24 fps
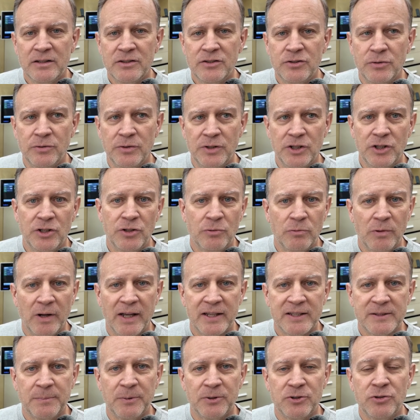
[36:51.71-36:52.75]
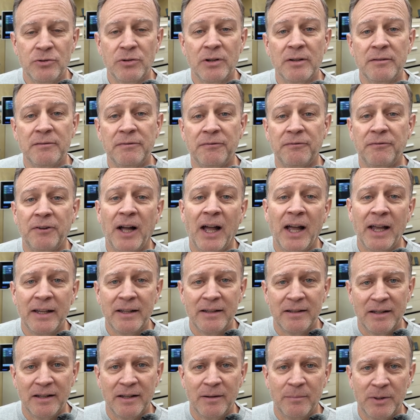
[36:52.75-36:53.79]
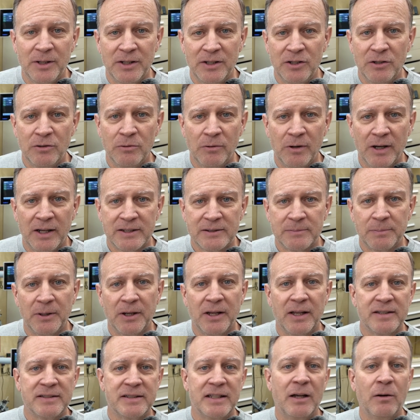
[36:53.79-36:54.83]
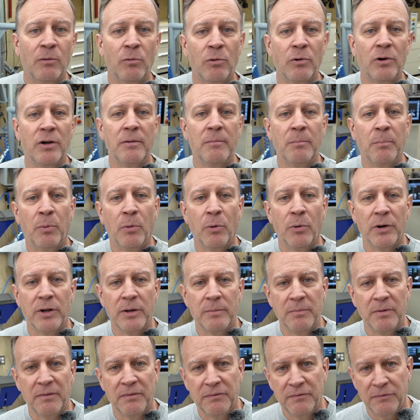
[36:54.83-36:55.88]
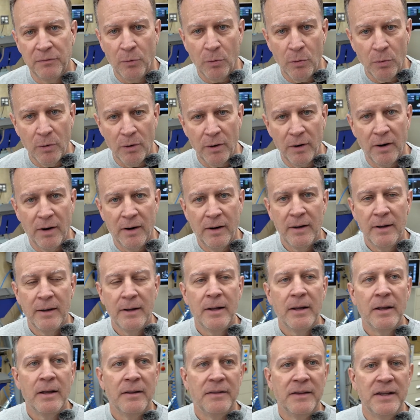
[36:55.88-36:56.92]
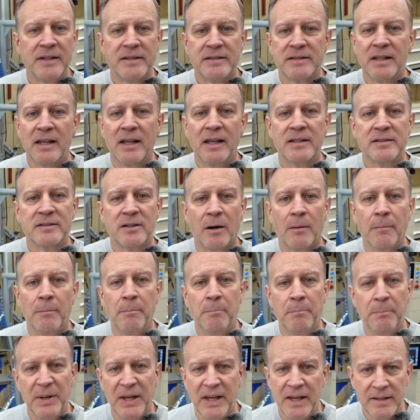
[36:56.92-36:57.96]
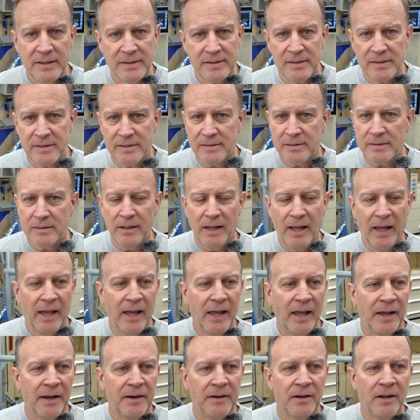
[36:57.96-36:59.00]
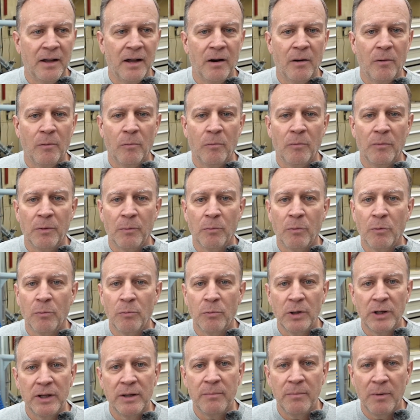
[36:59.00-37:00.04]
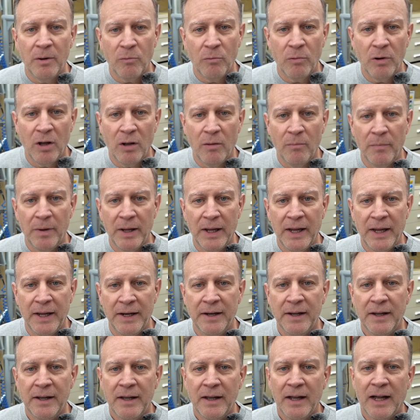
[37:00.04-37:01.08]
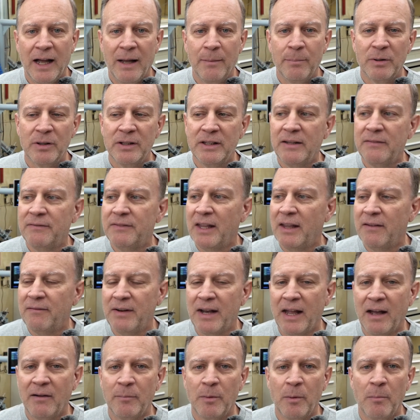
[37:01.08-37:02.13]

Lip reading: to the US, but you can find them in the US because they were imported before. These things are beasts, and they were really well made. I believe they've now